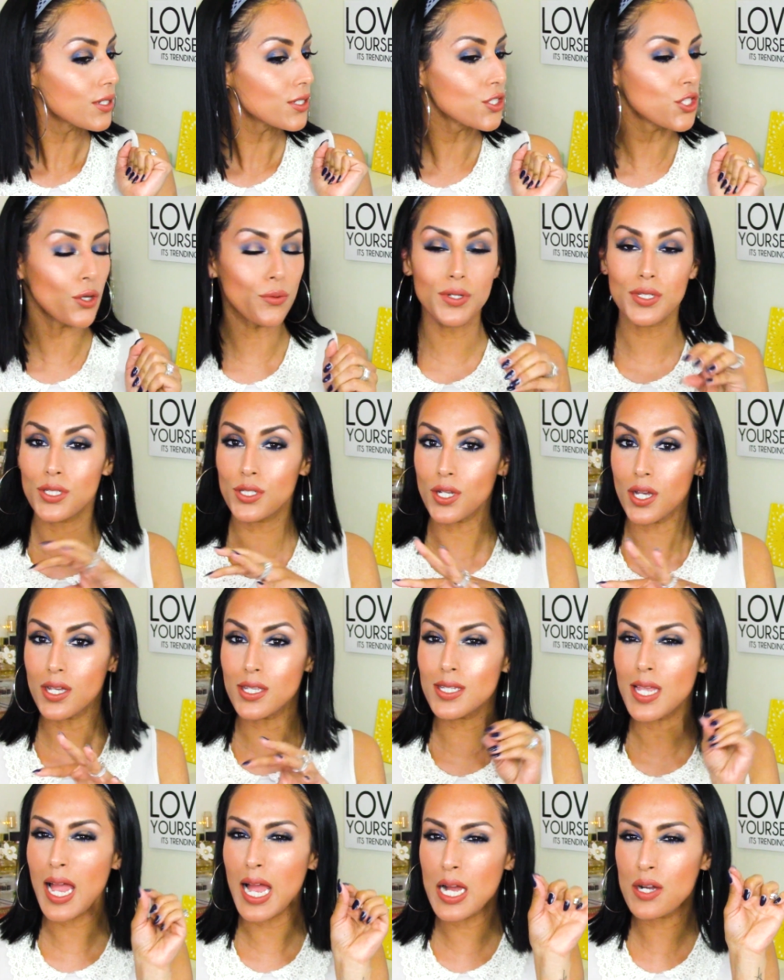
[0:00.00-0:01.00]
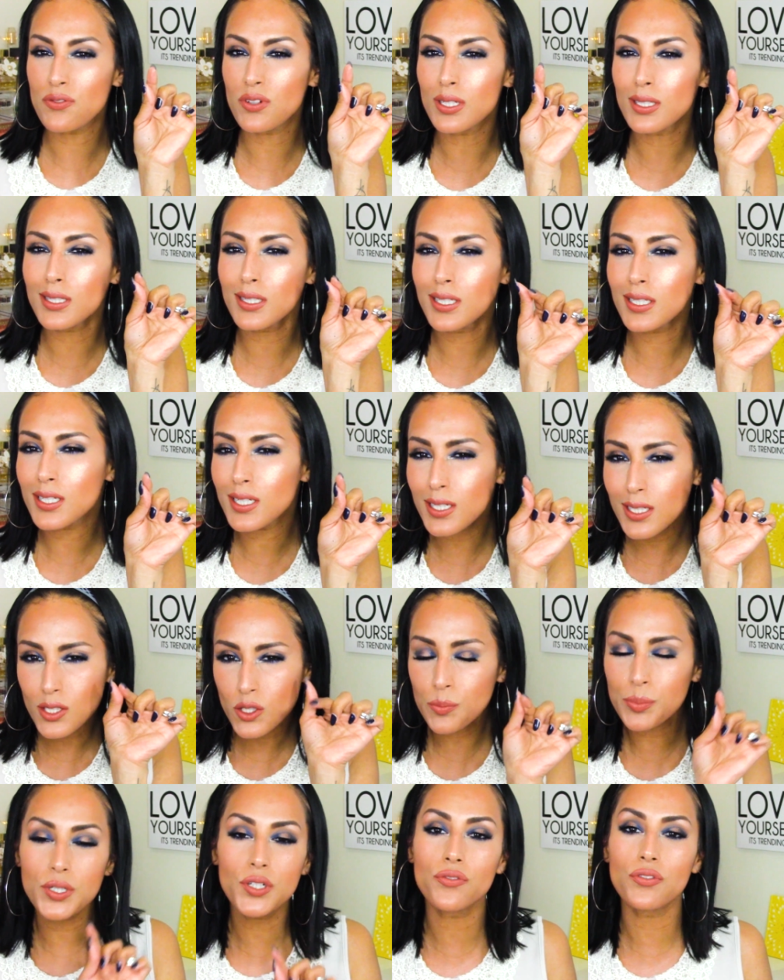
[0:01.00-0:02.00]
So it does have a
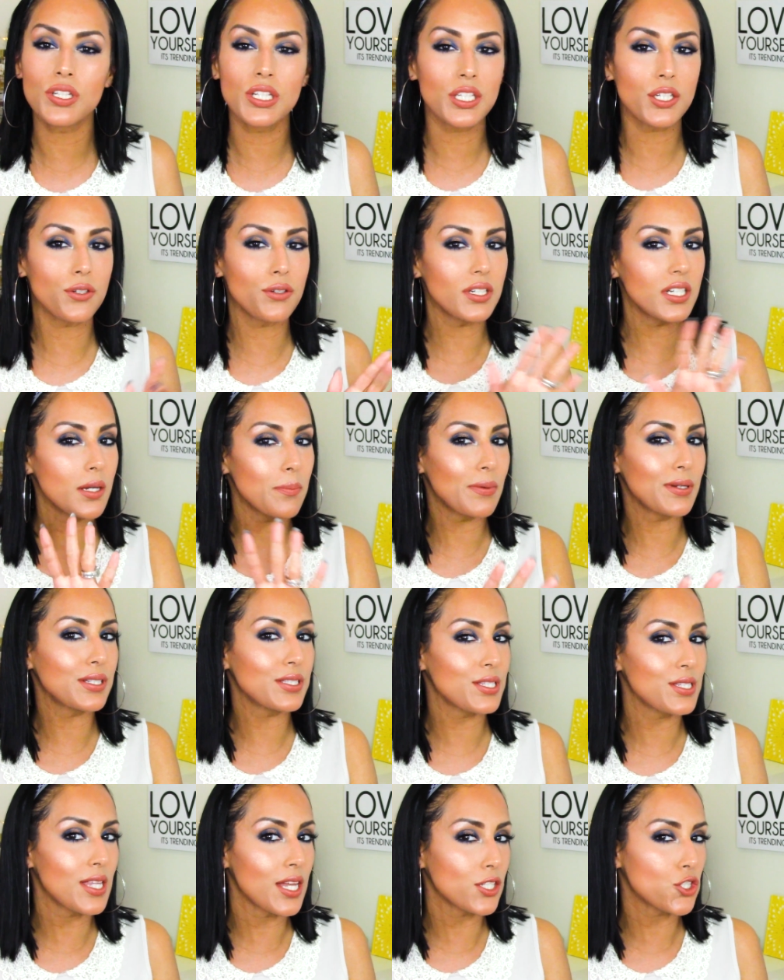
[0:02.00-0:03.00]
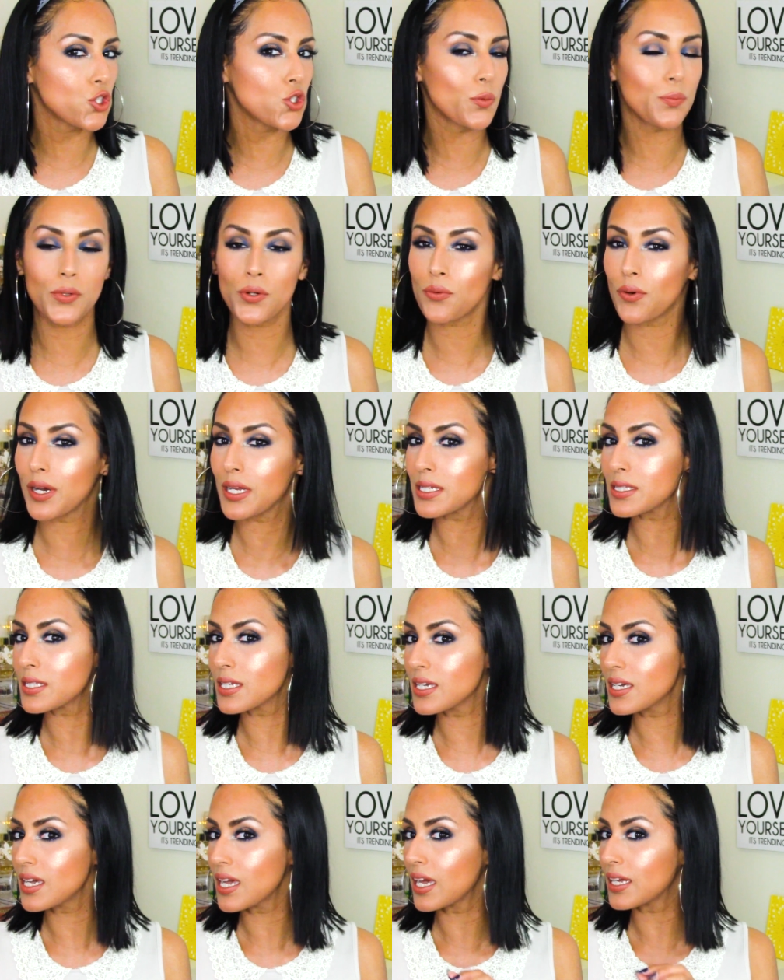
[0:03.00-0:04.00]
little bit of glitter in it, but it's not super
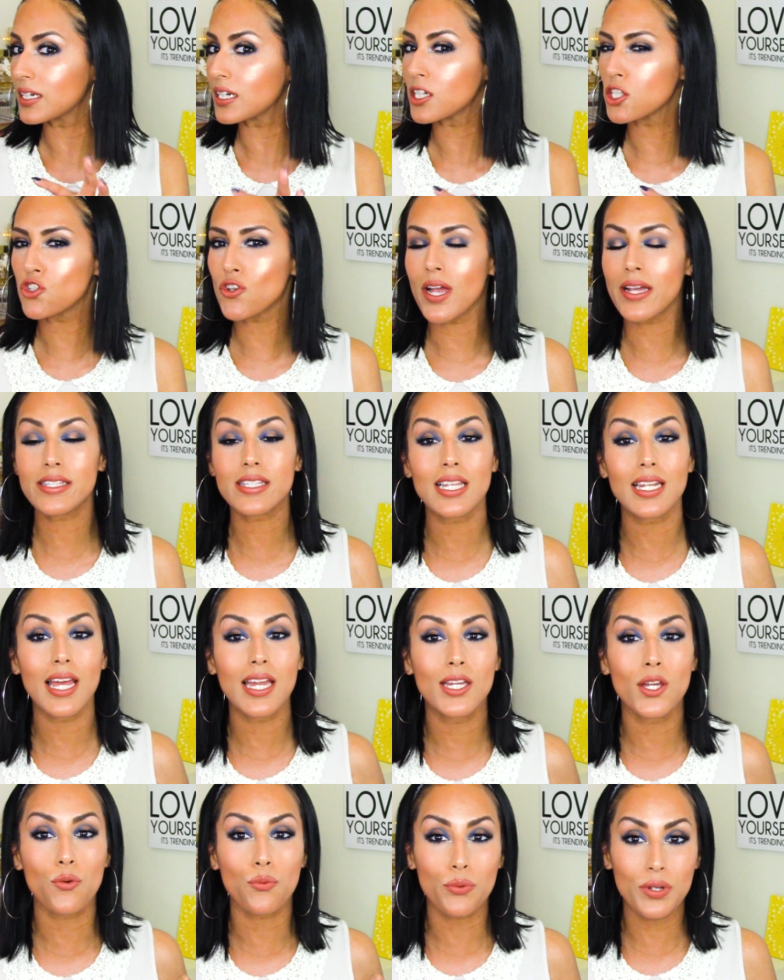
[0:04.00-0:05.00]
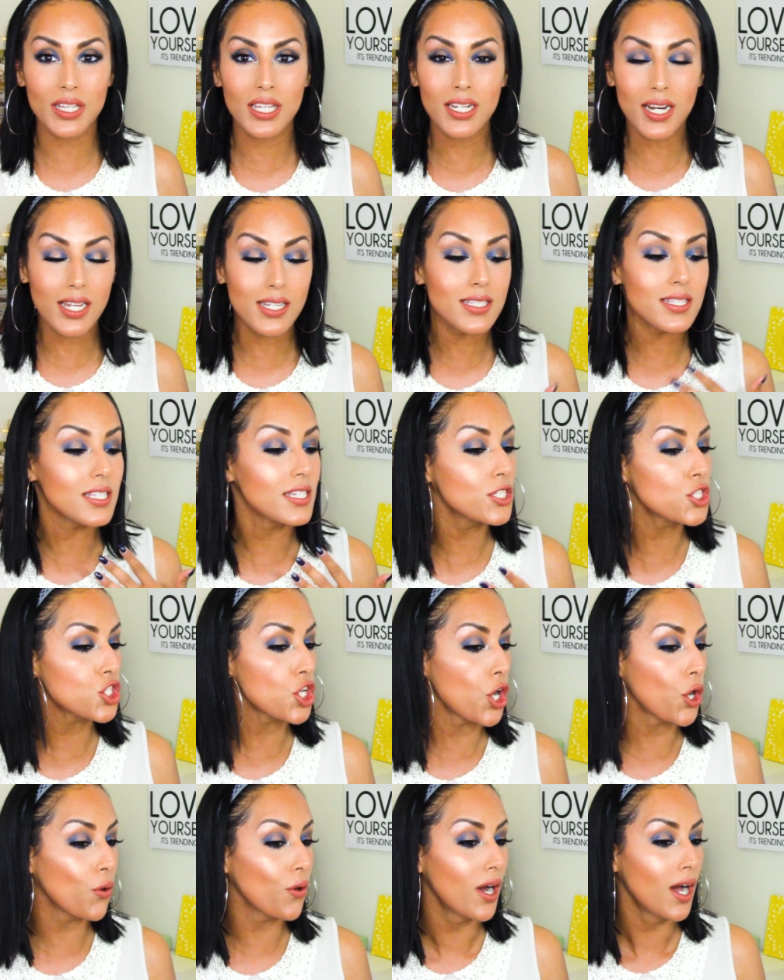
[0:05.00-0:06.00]
crazy and it attracts the light really nicely.
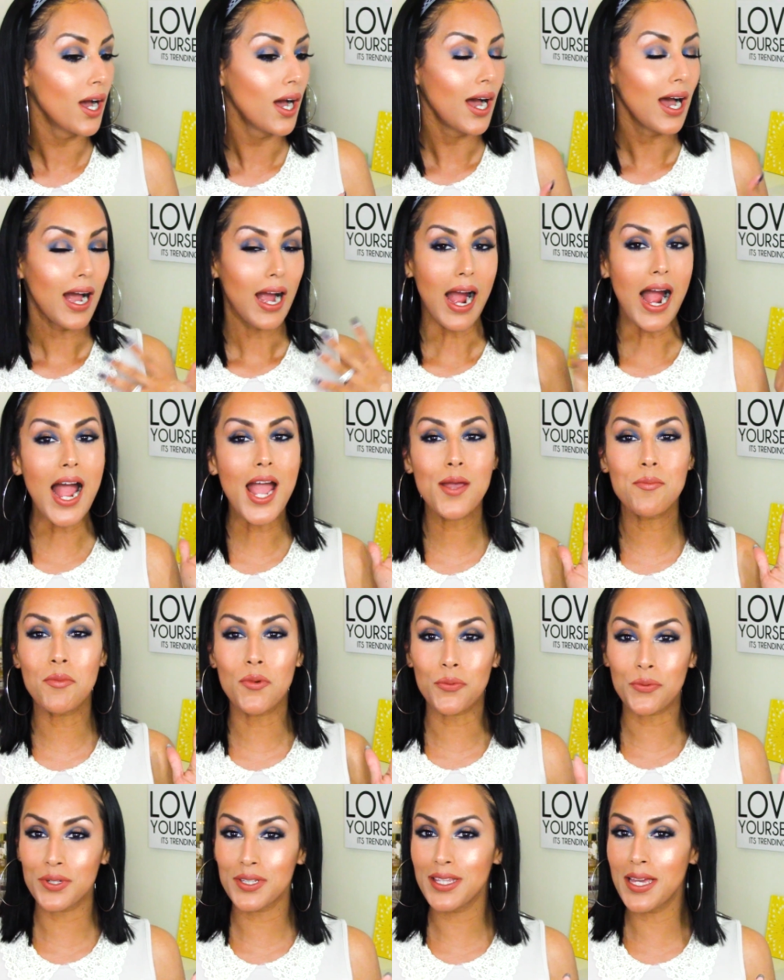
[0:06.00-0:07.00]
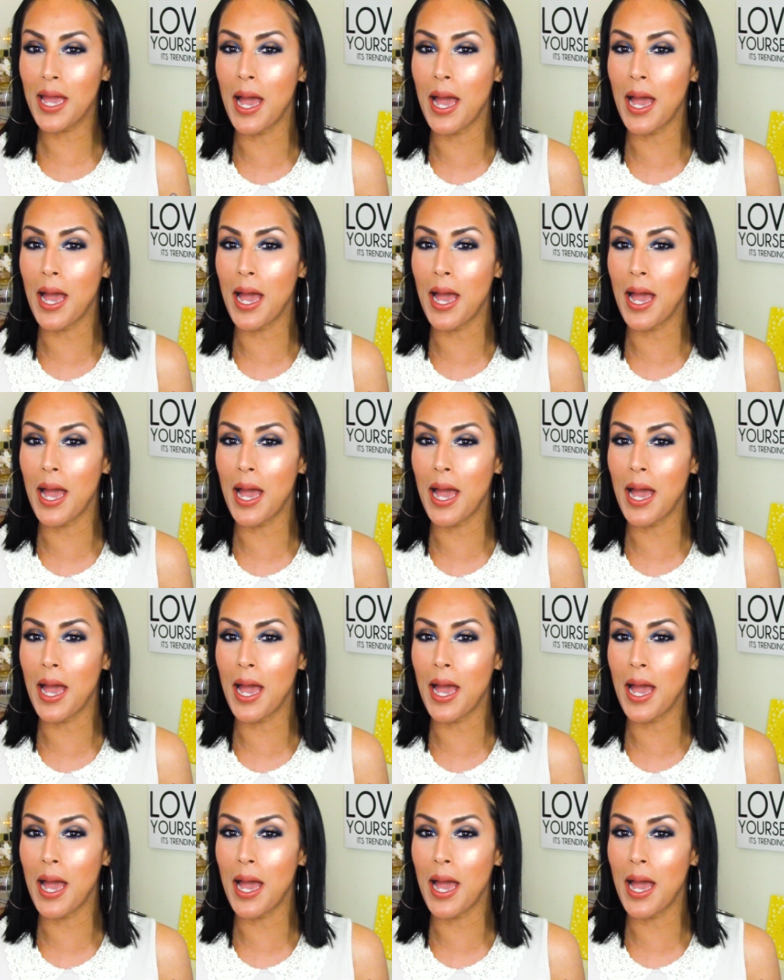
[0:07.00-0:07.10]
So I'm really